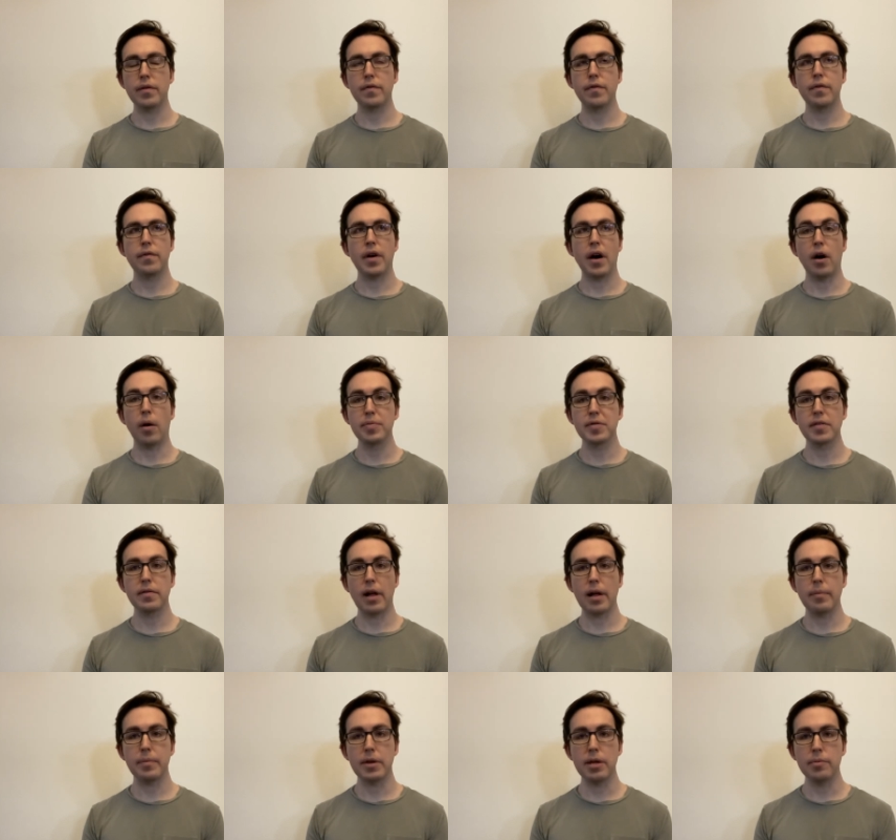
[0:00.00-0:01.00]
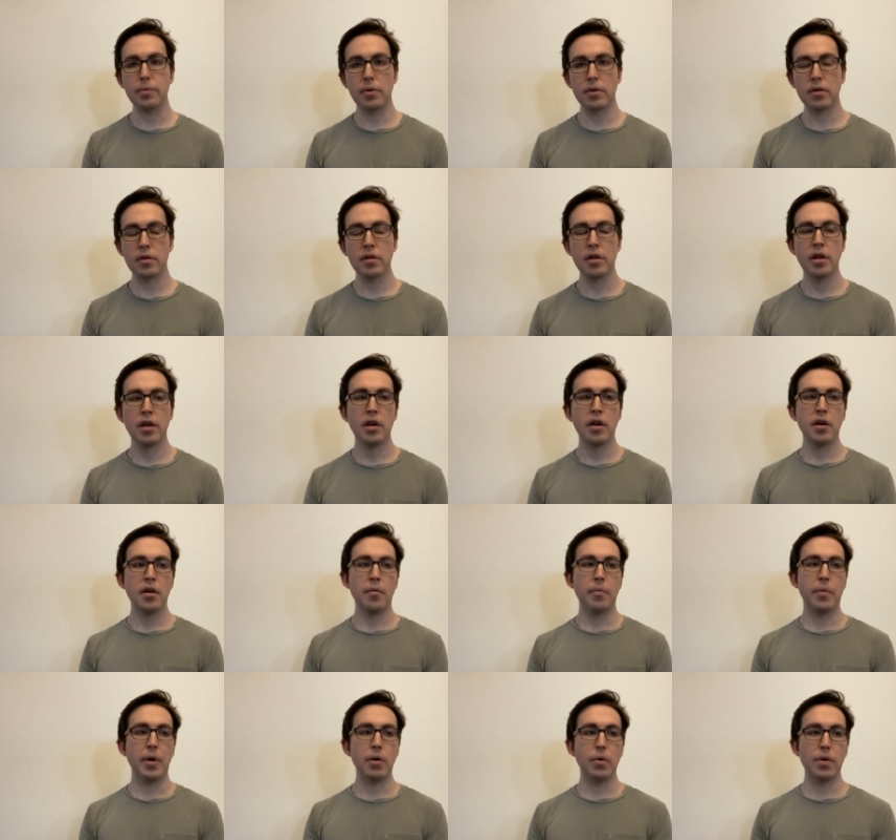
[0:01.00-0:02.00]
helped a lot of people.
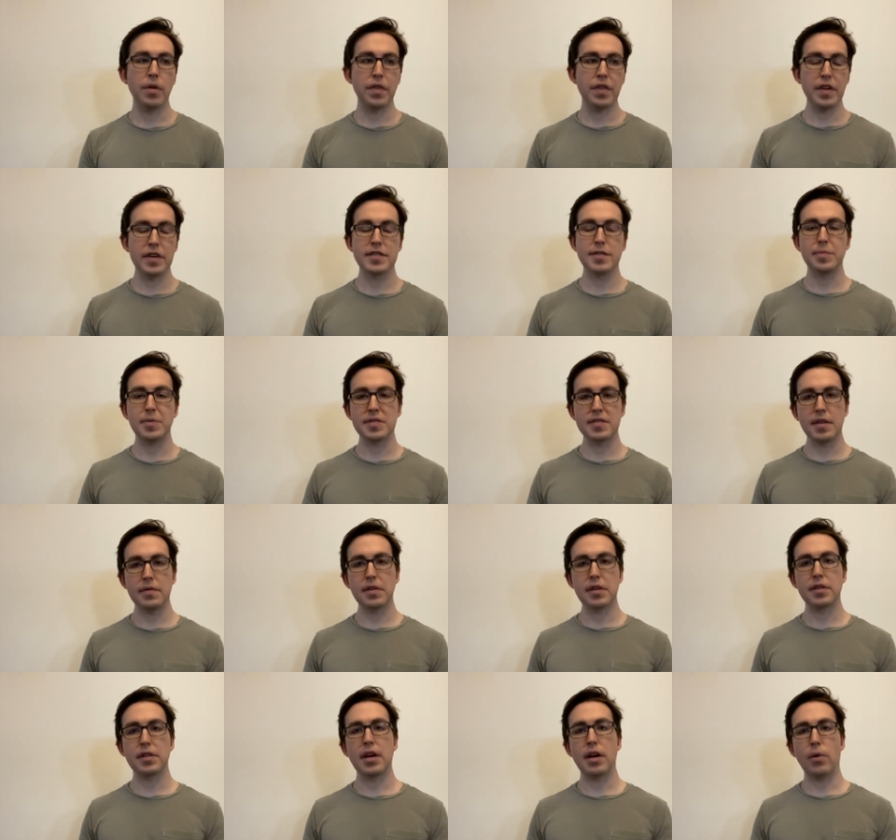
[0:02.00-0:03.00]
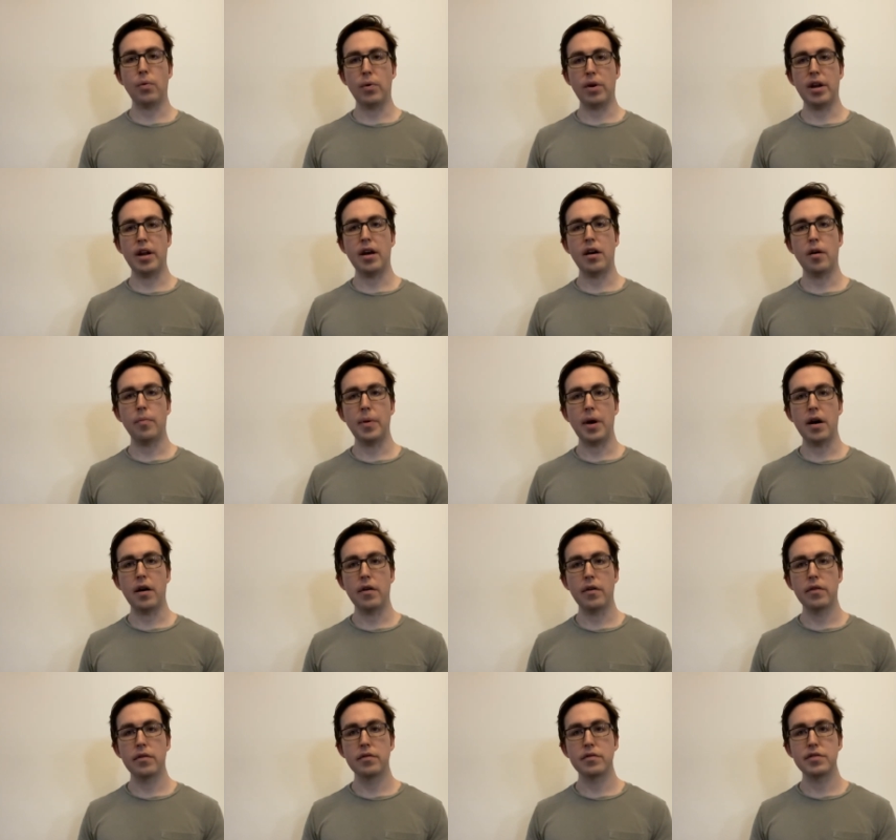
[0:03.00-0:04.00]
But with this specifically, I wanted to help
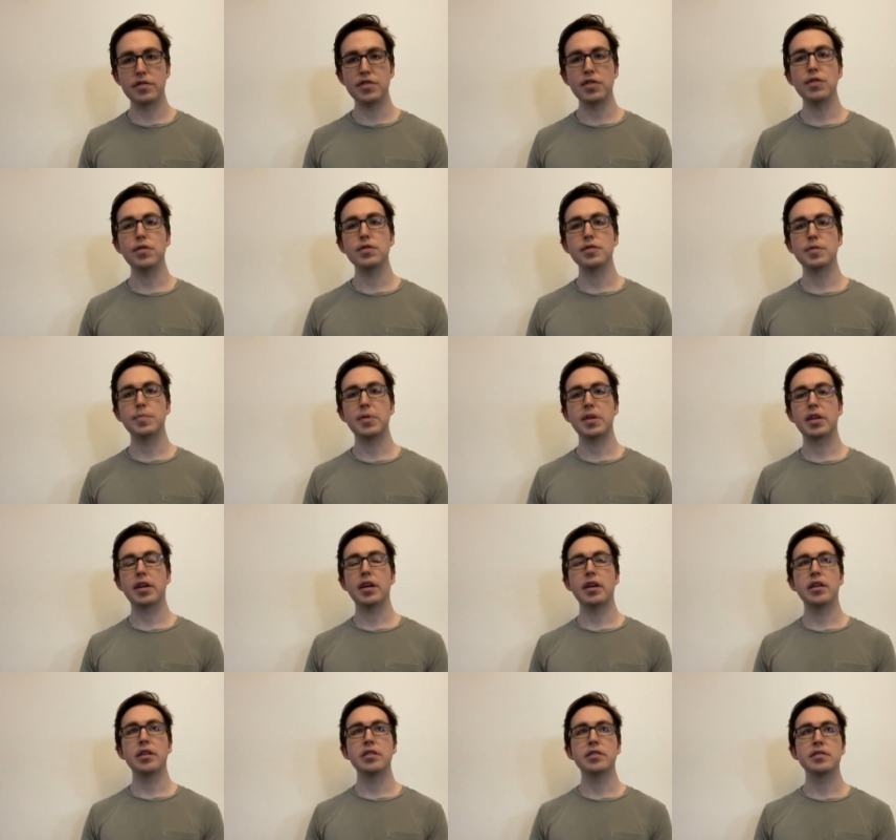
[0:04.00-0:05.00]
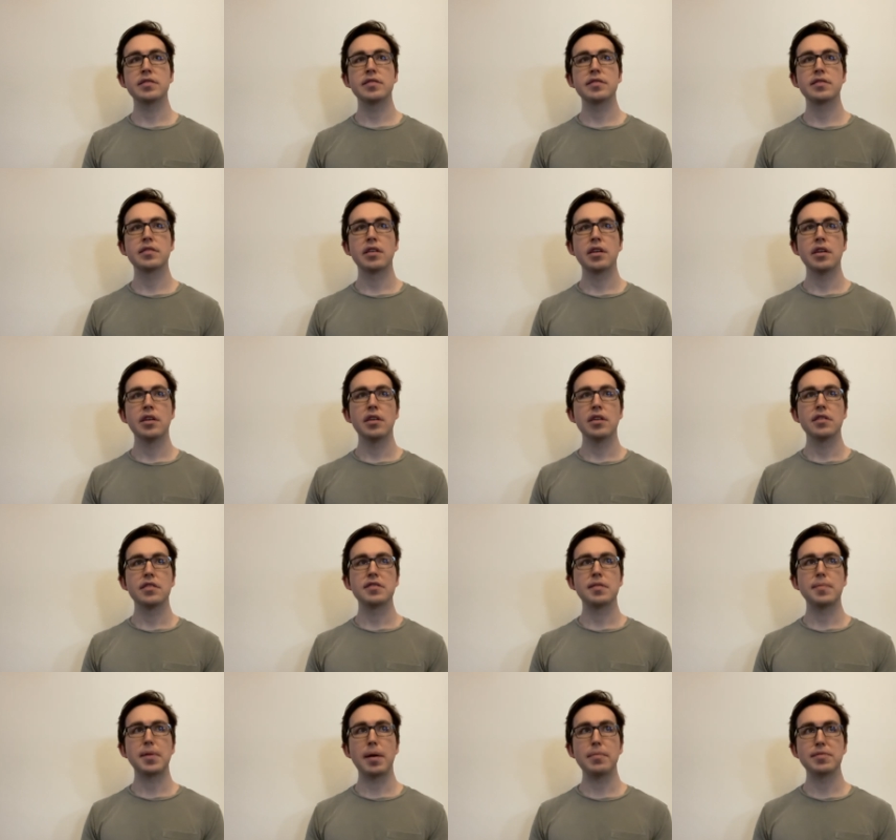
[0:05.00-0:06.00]
out dudes, because
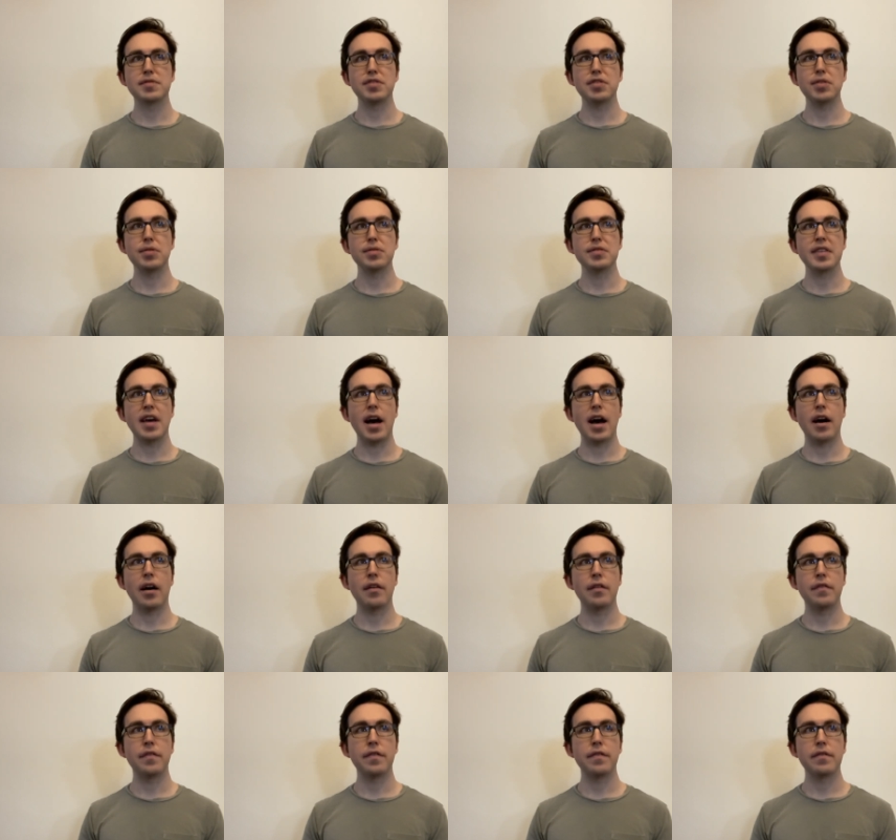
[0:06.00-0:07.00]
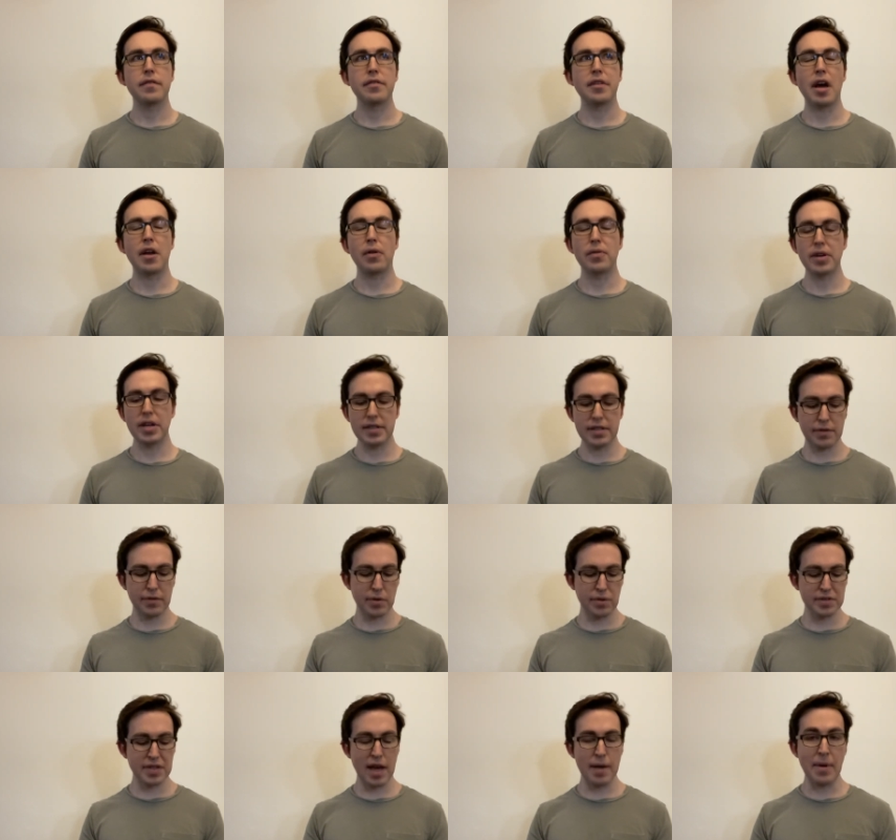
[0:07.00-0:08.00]
sometimes dudes have not only a
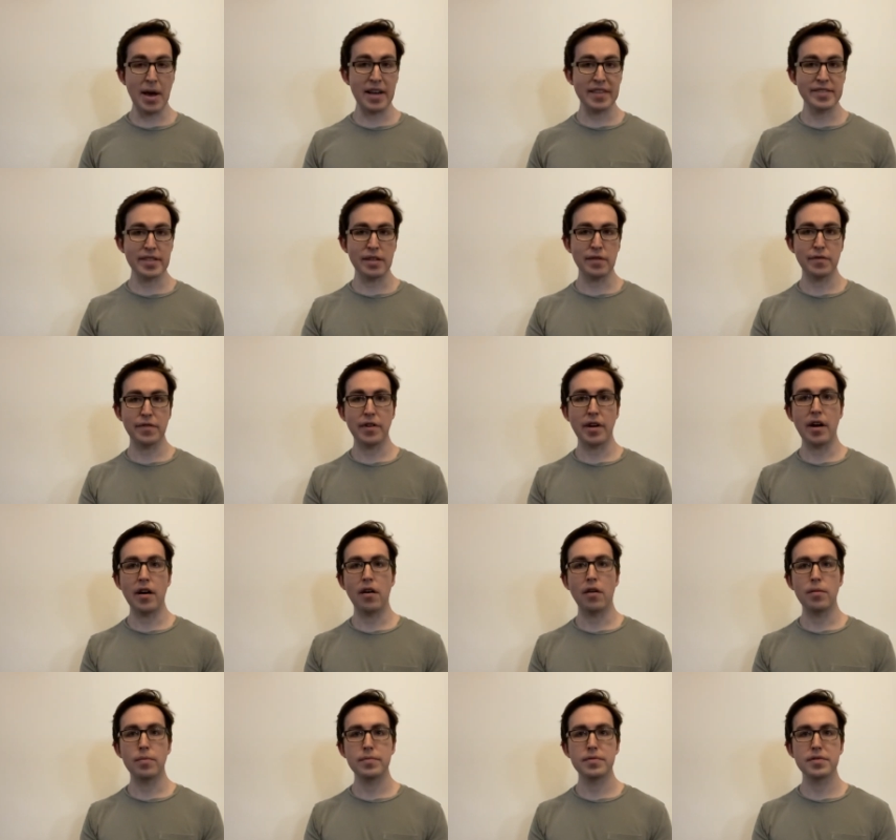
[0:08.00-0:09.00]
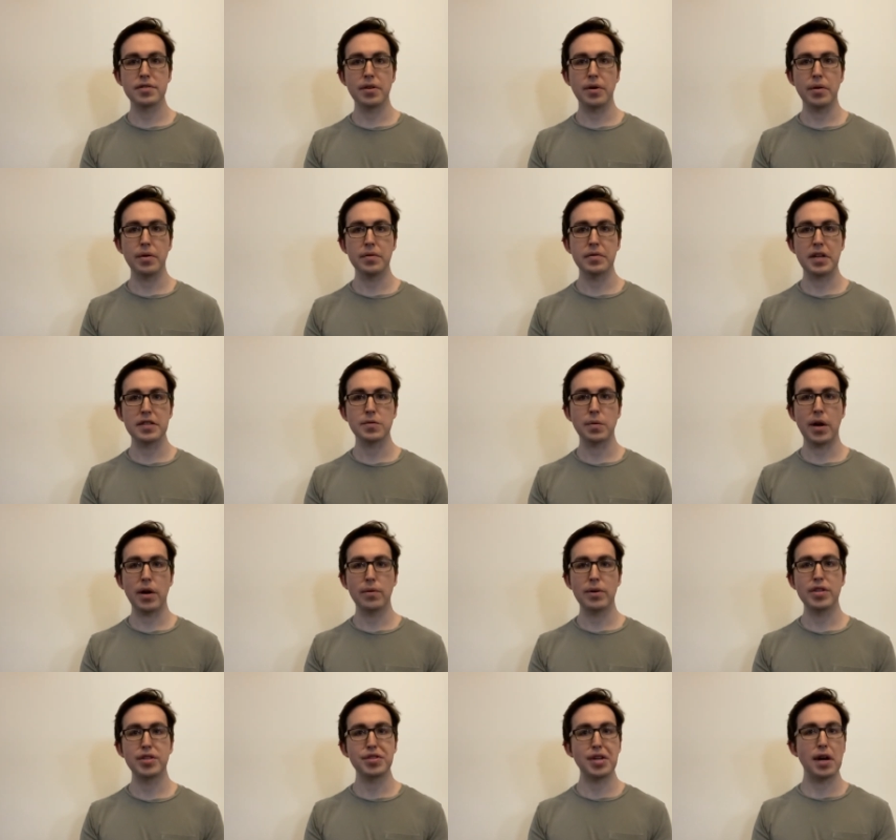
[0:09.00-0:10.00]
difficult time asking for help, so that's why I
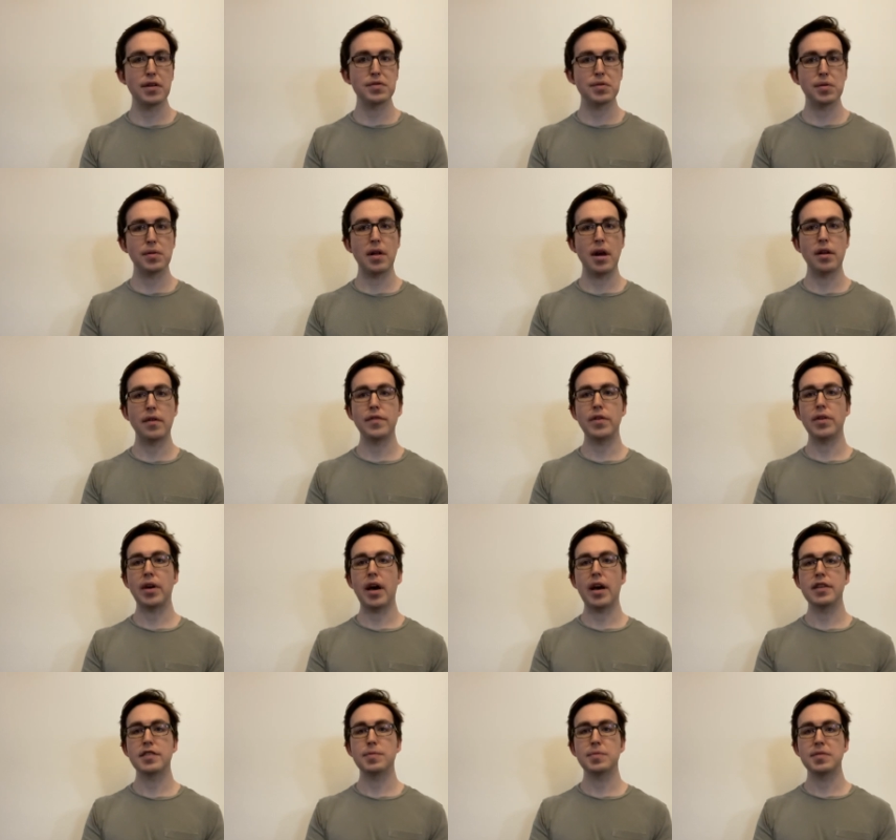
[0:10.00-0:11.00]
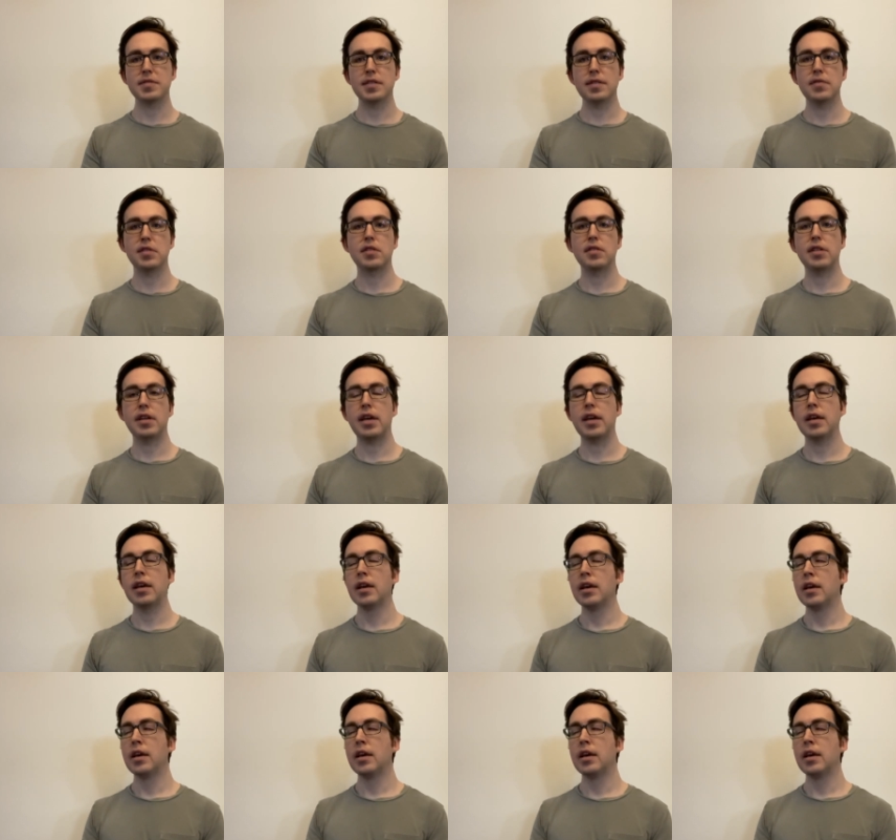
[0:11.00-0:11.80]
reached out to a lot of you guys specifically,